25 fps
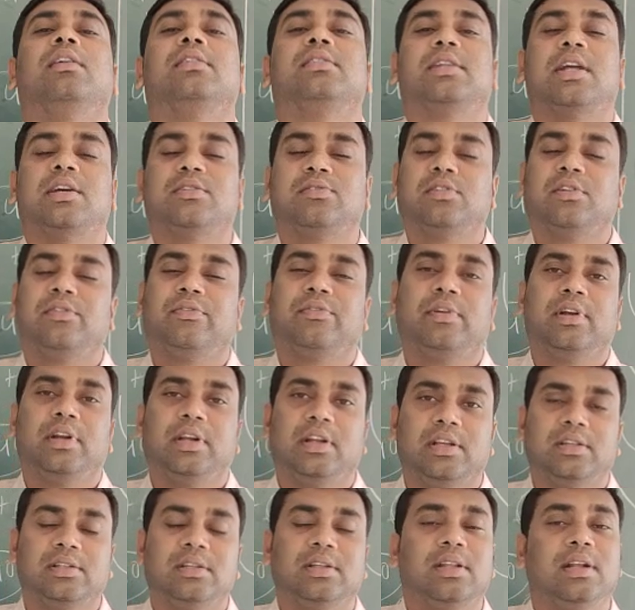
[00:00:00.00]
statue of
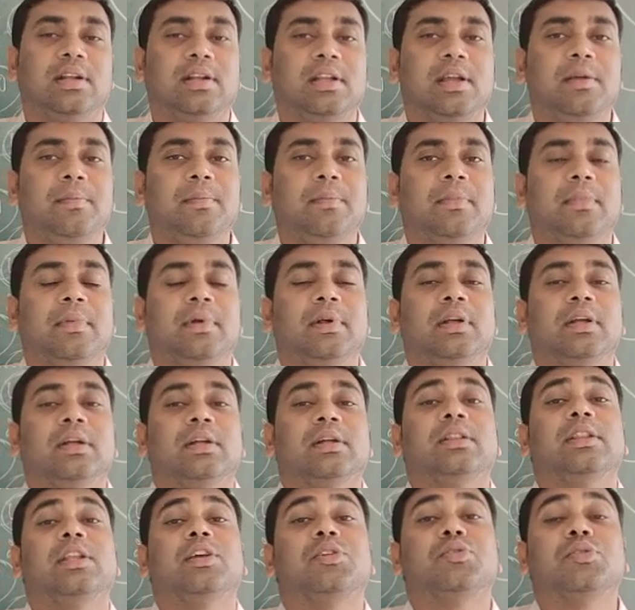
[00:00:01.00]
Ganesha, that time
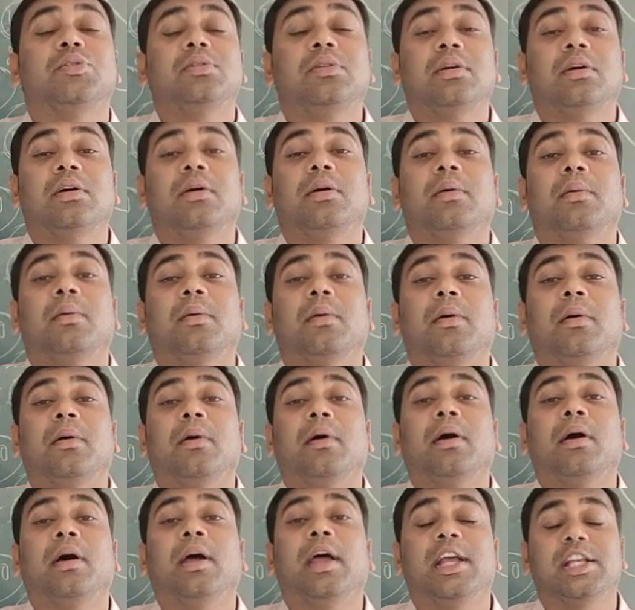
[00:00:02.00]
they should
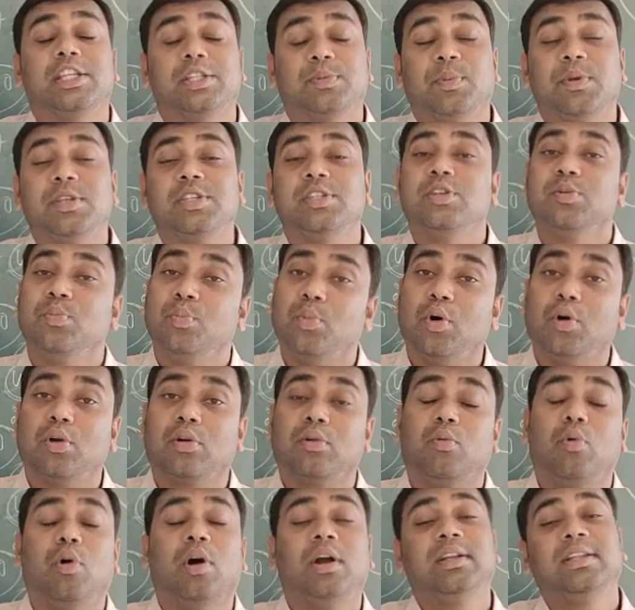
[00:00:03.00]
expensive more.
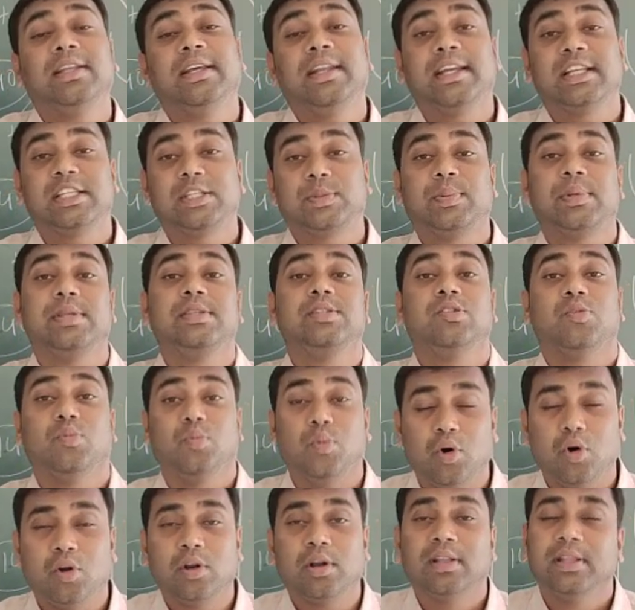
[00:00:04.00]
What they are expensing
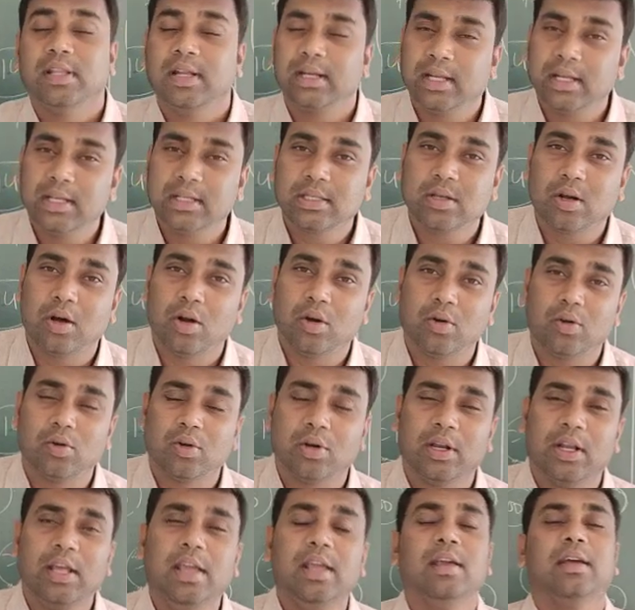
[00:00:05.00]
more, that is called
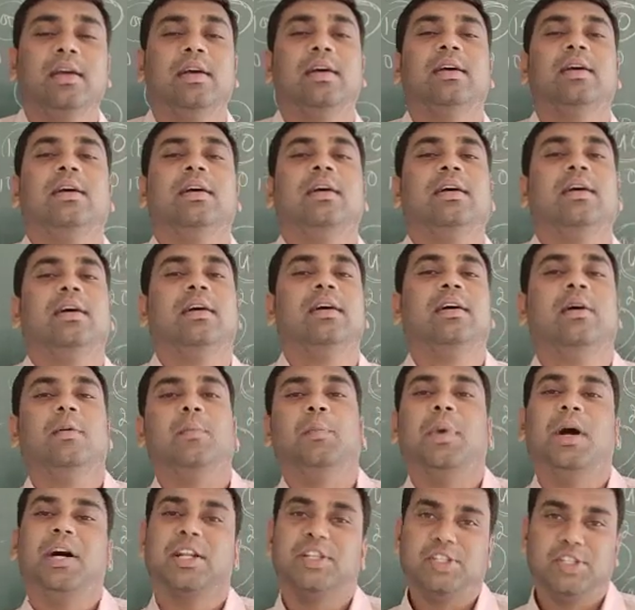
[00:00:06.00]
only
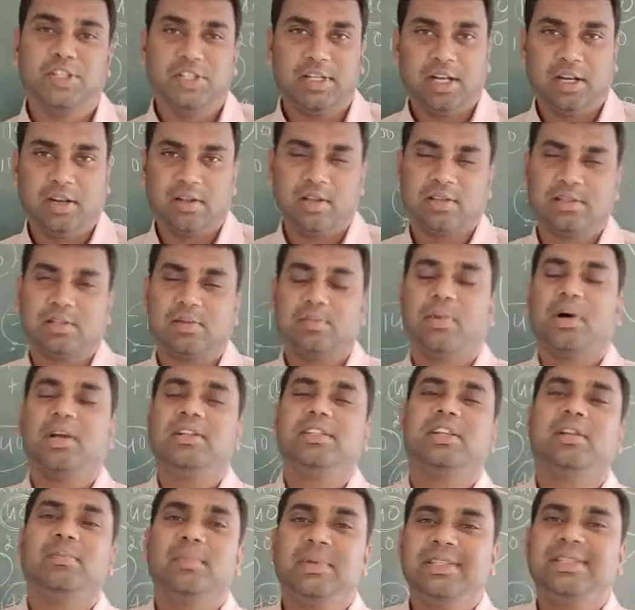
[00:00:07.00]
marginal cost.
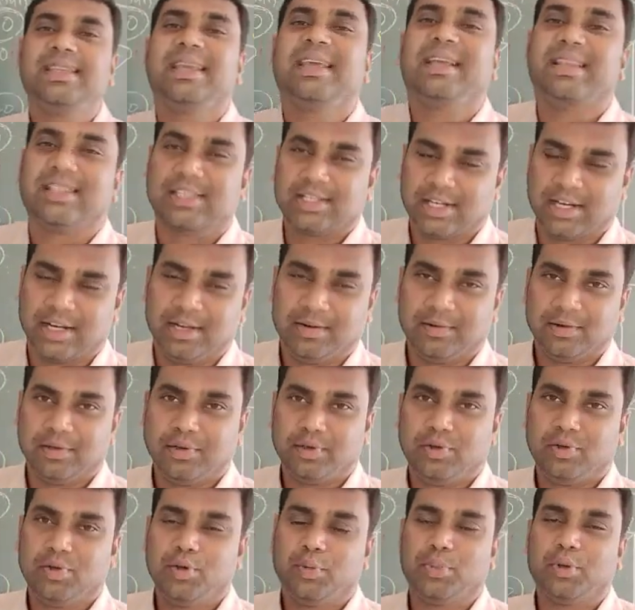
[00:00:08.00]
Marginal means extra.
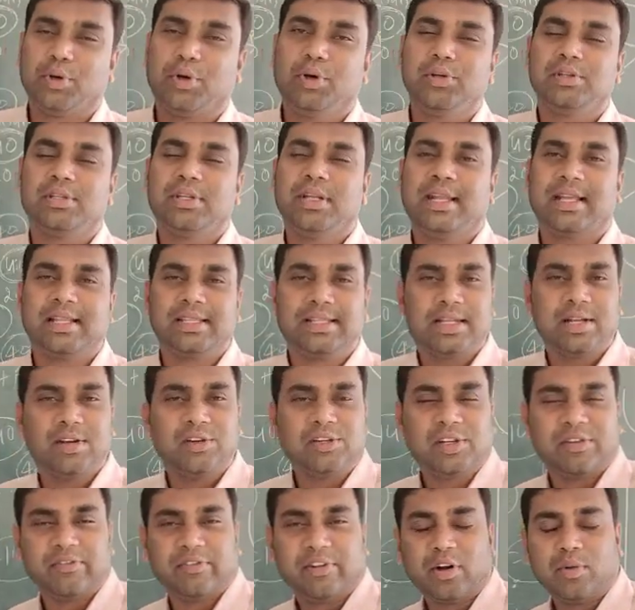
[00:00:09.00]
To produce an extra
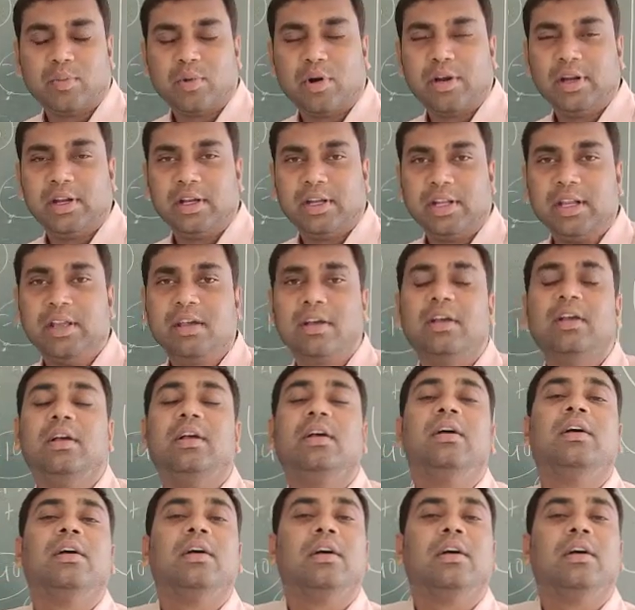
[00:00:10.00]
unit of commodity,